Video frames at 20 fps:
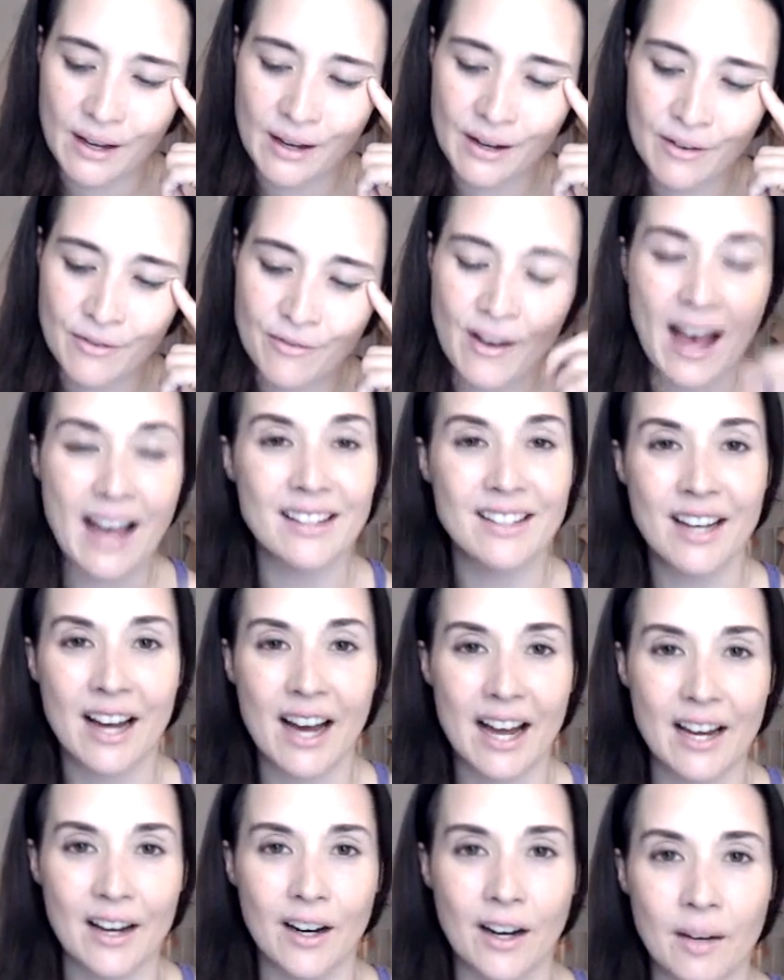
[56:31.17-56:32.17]
Fat
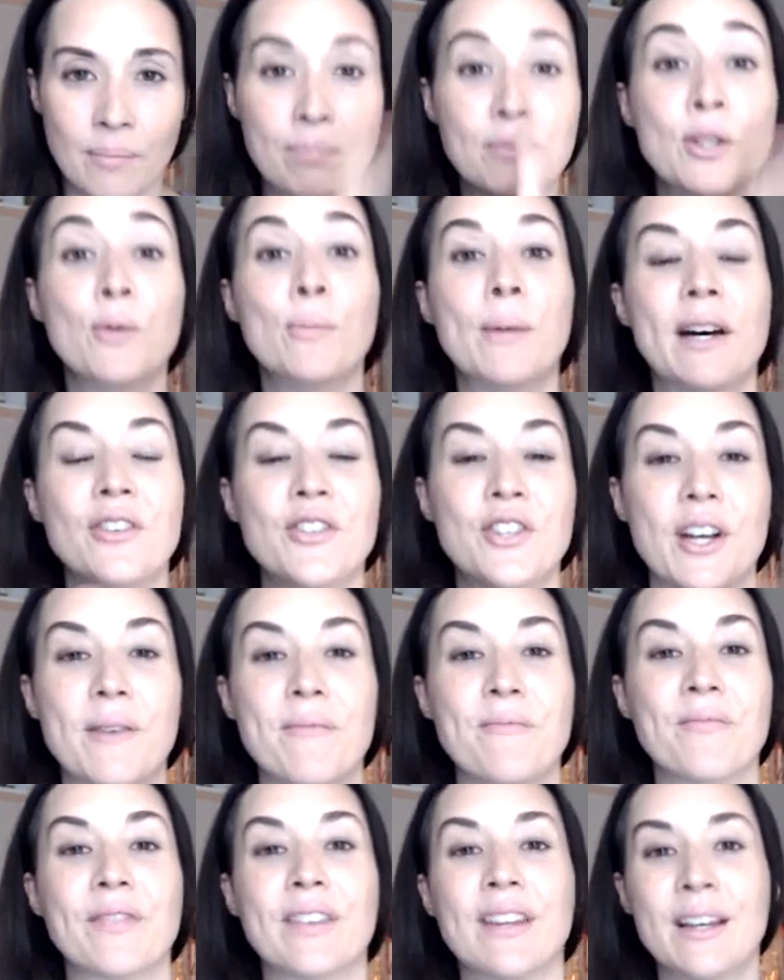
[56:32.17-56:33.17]
Tire, New
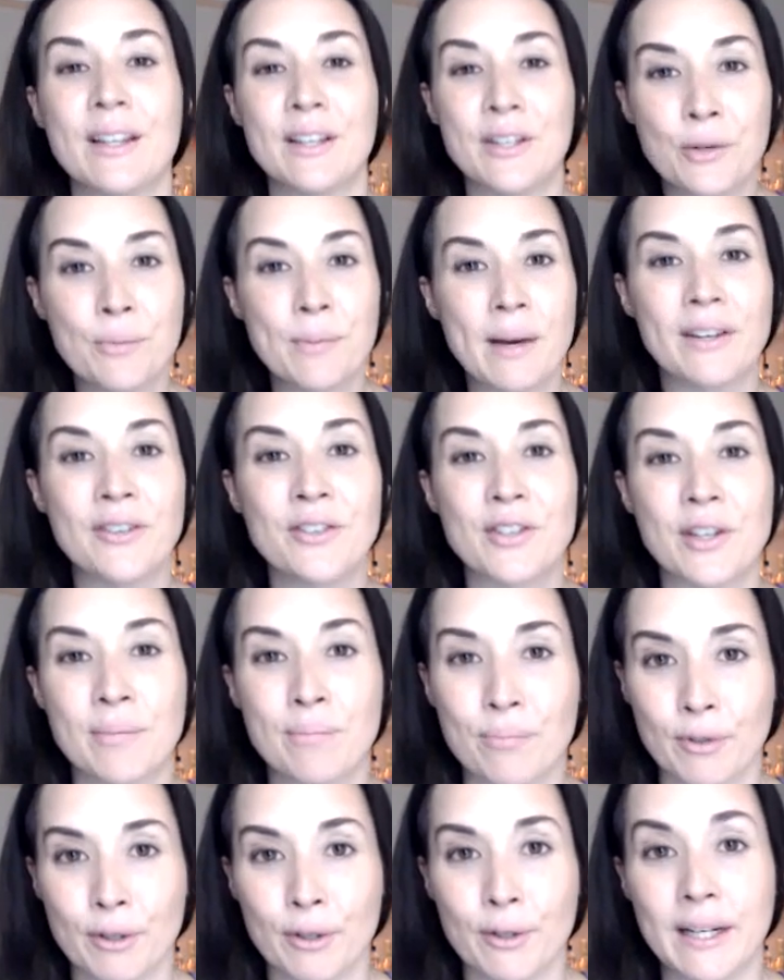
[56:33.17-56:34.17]
Belgium. New Belgium
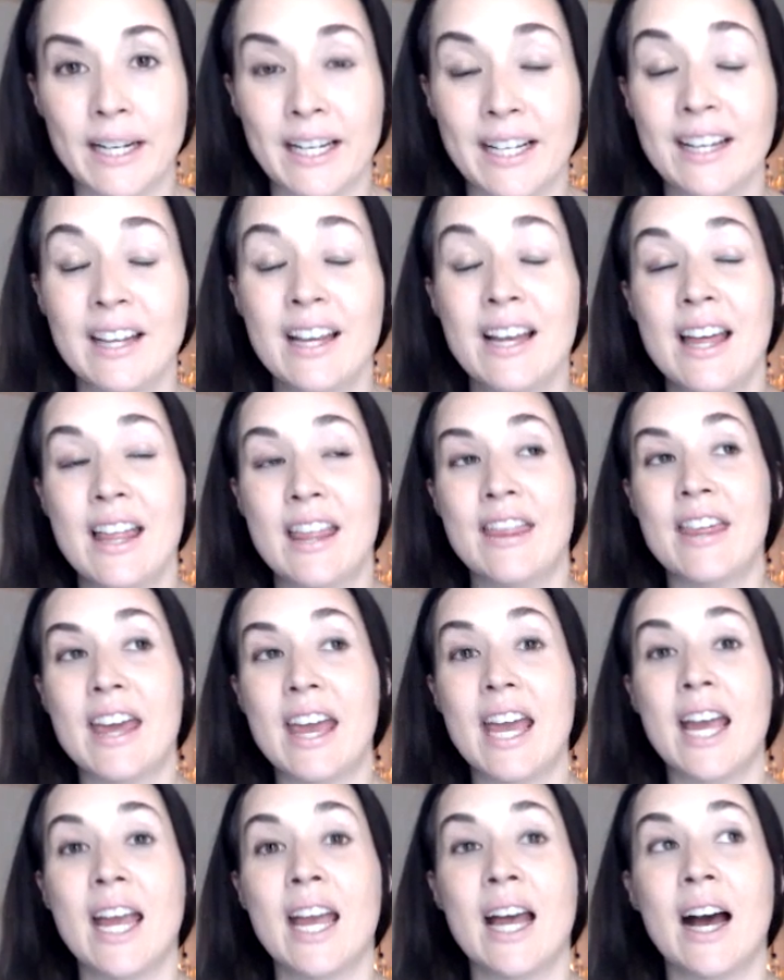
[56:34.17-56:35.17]
Brewing.
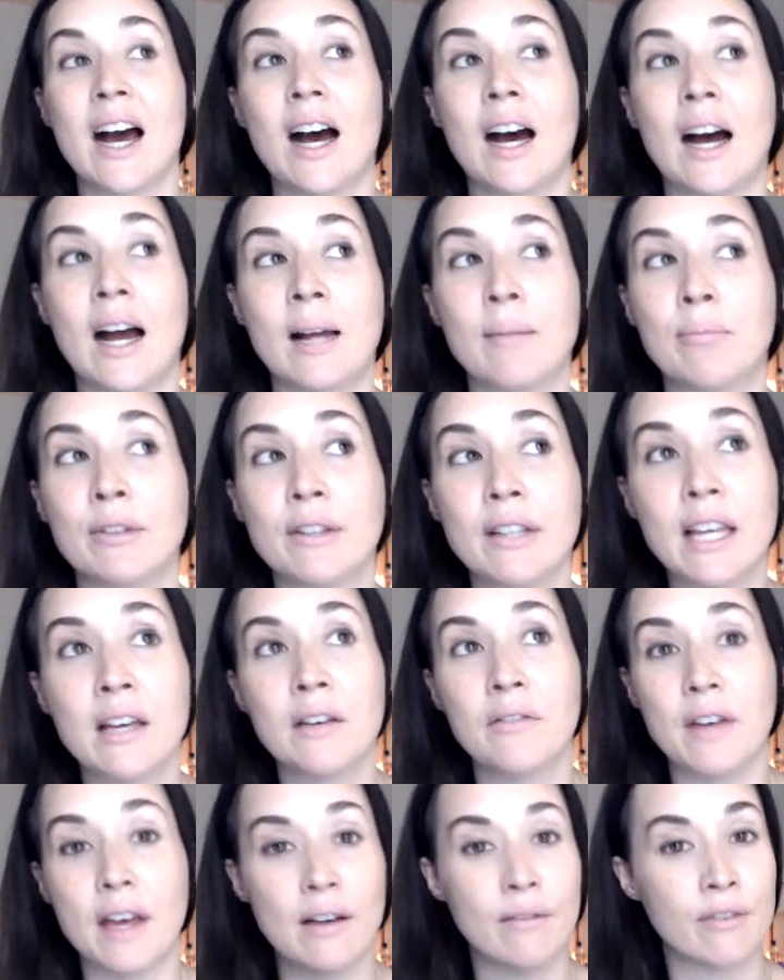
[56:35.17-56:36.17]
They, I
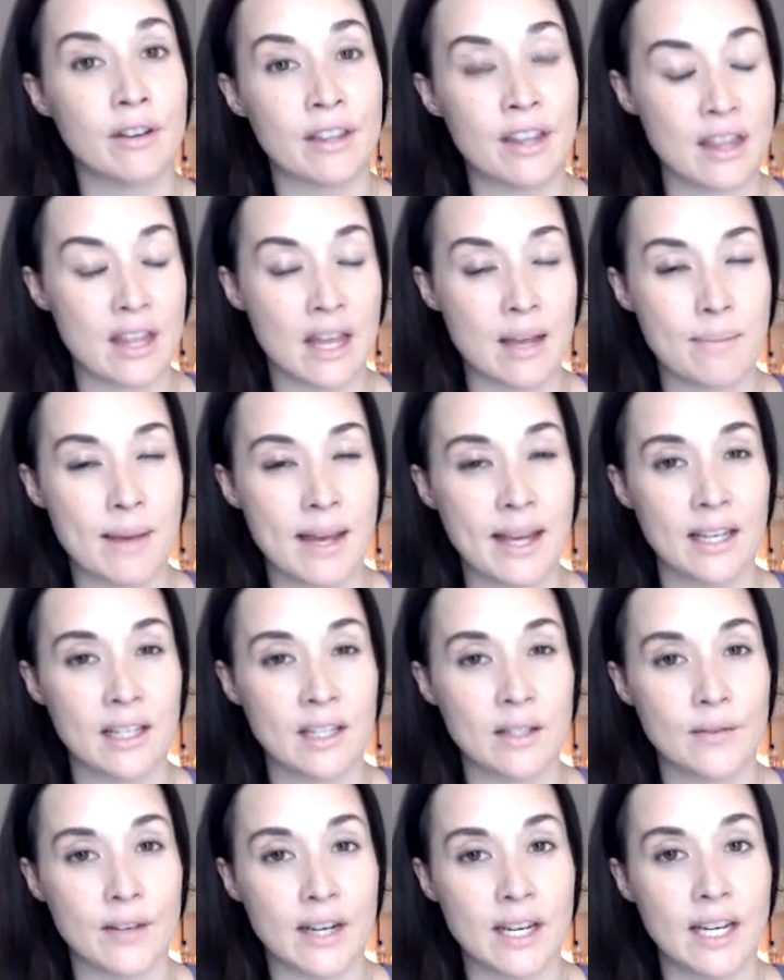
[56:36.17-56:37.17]
believe, everything they make
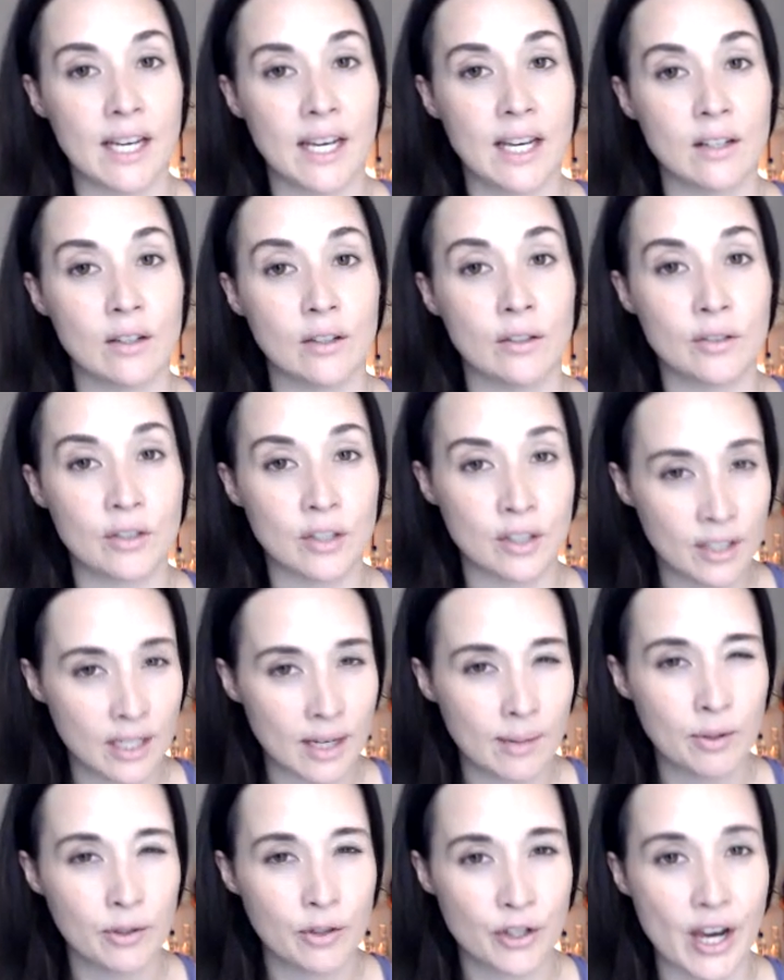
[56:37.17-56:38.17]
is vegan. You'll just
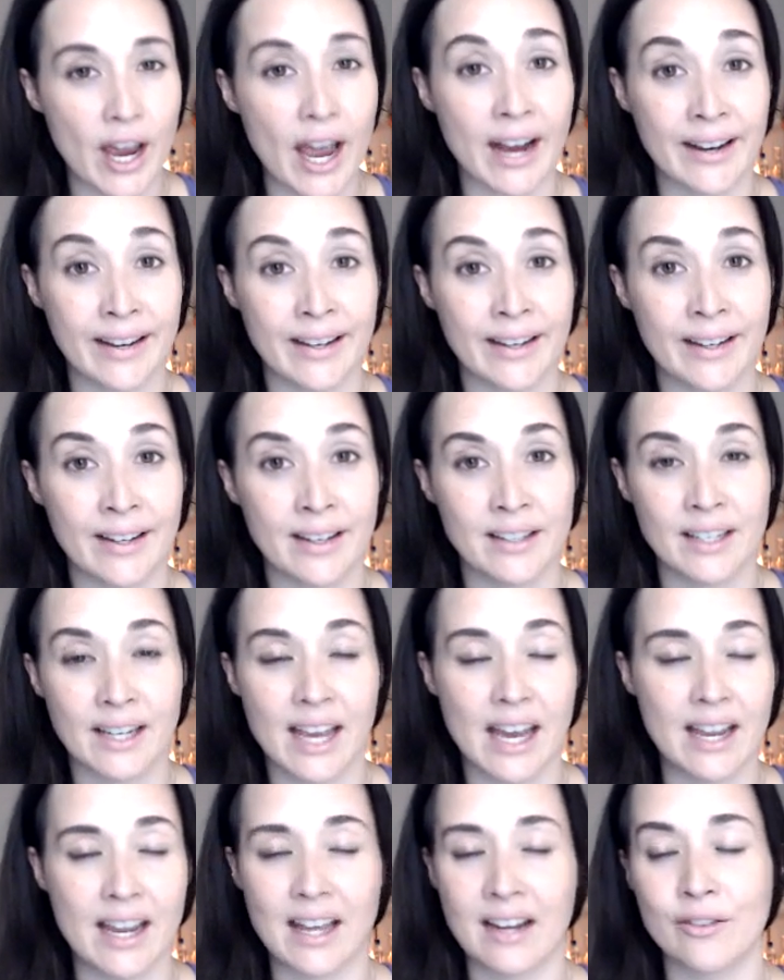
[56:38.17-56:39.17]
double check because,
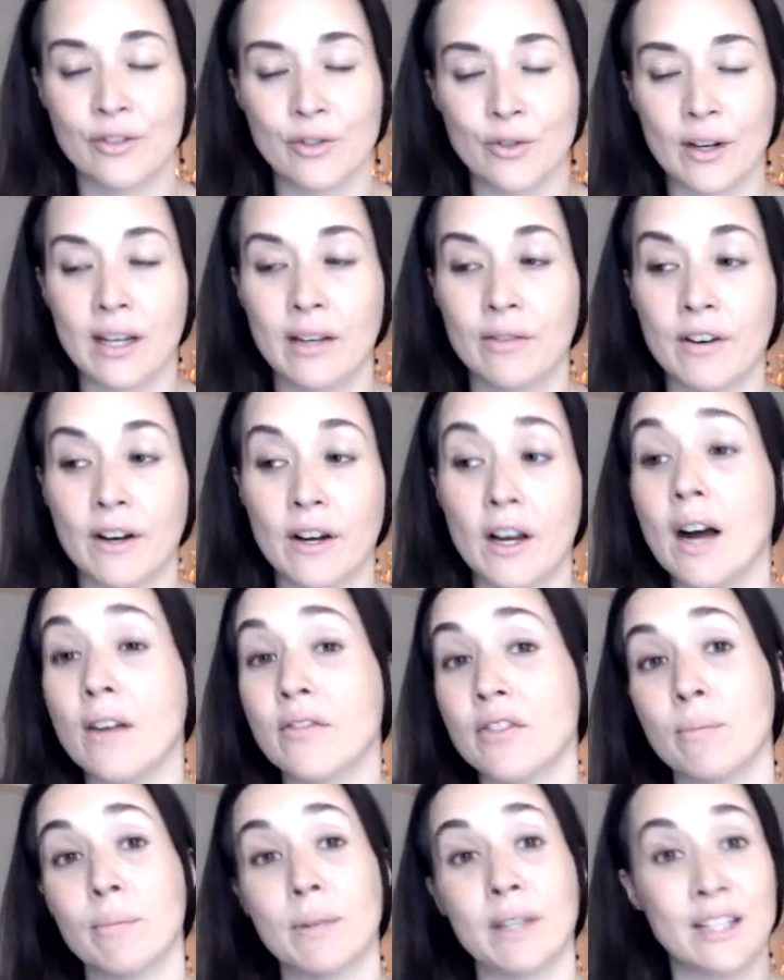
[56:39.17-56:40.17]
again, I don't drink it very
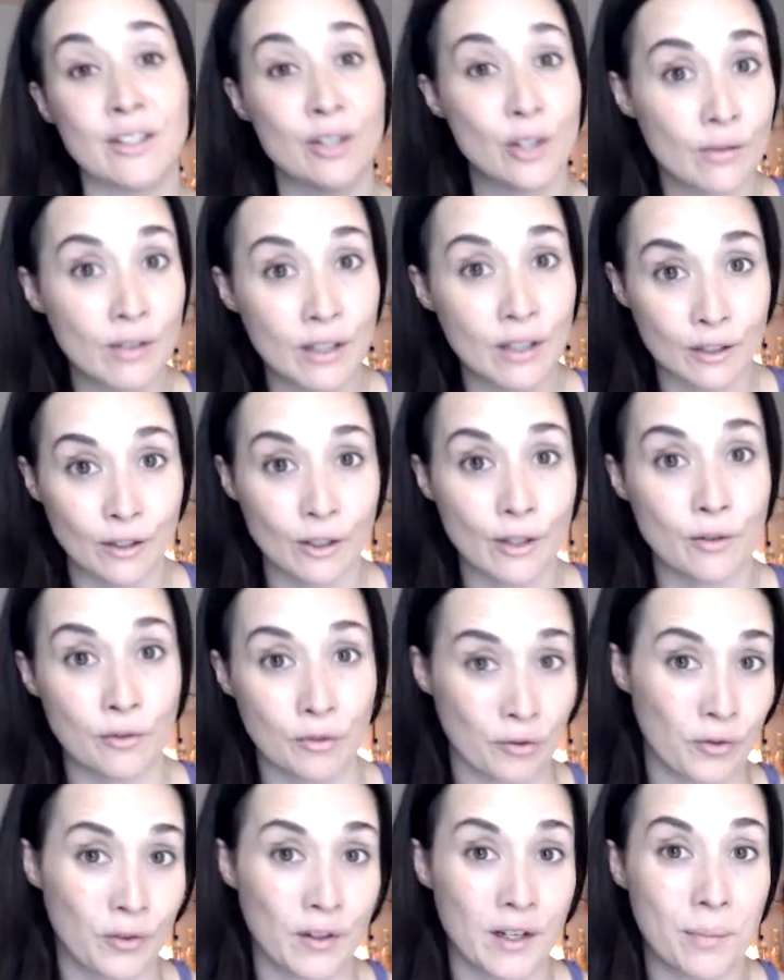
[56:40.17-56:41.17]
often, but they do have a gluten
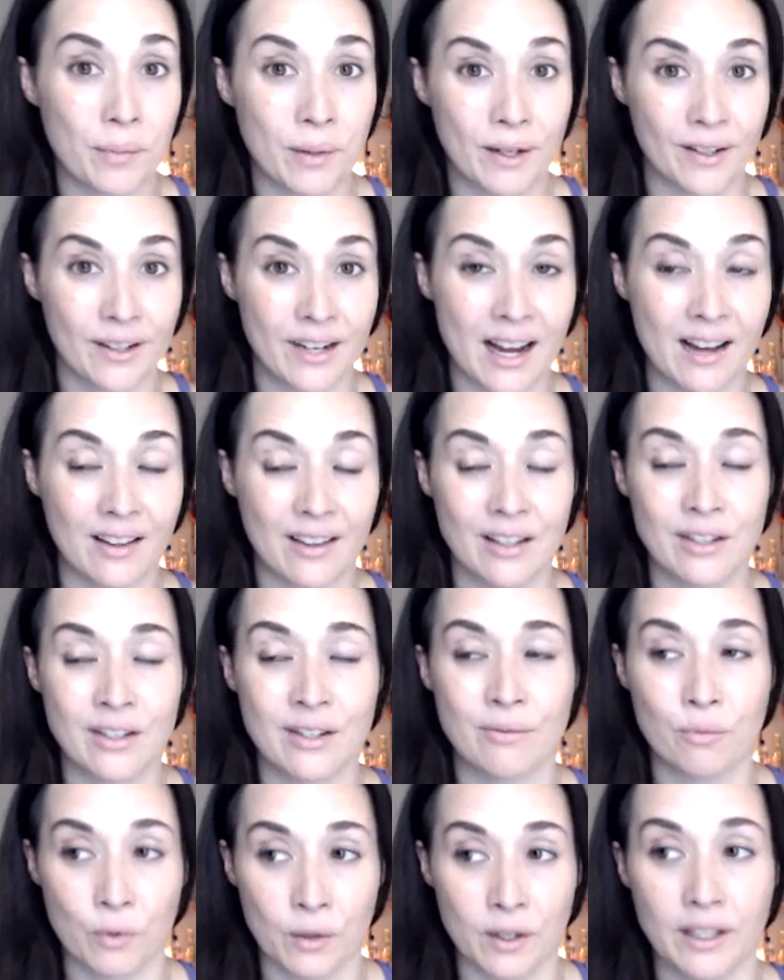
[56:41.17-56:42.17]
free beer now
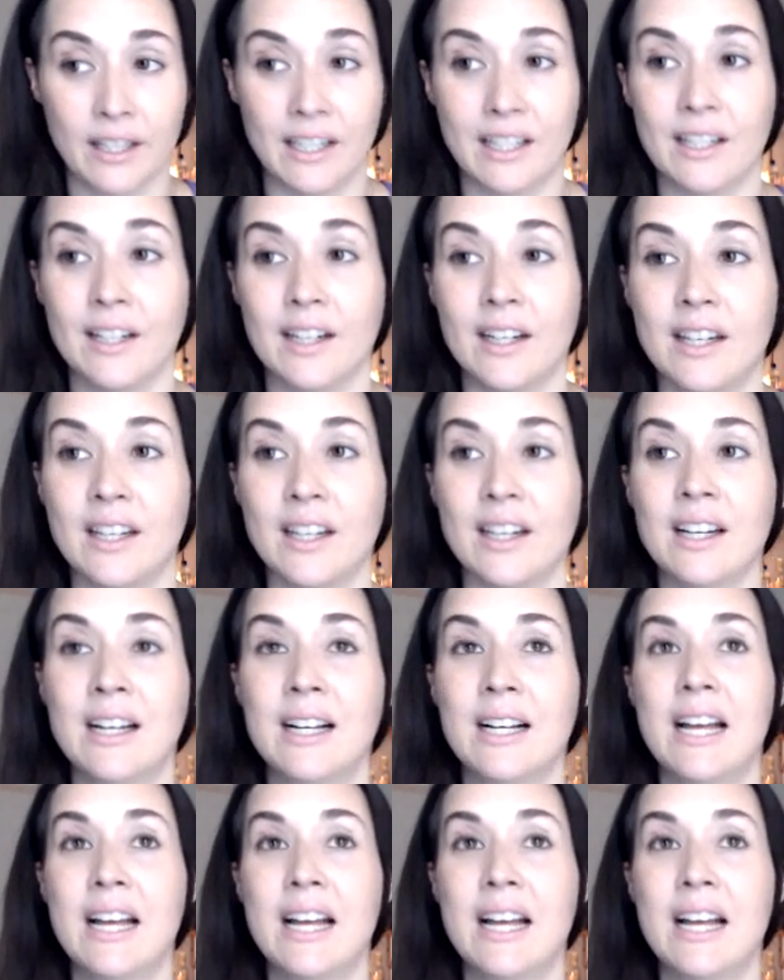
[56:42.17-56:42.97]
that's really good.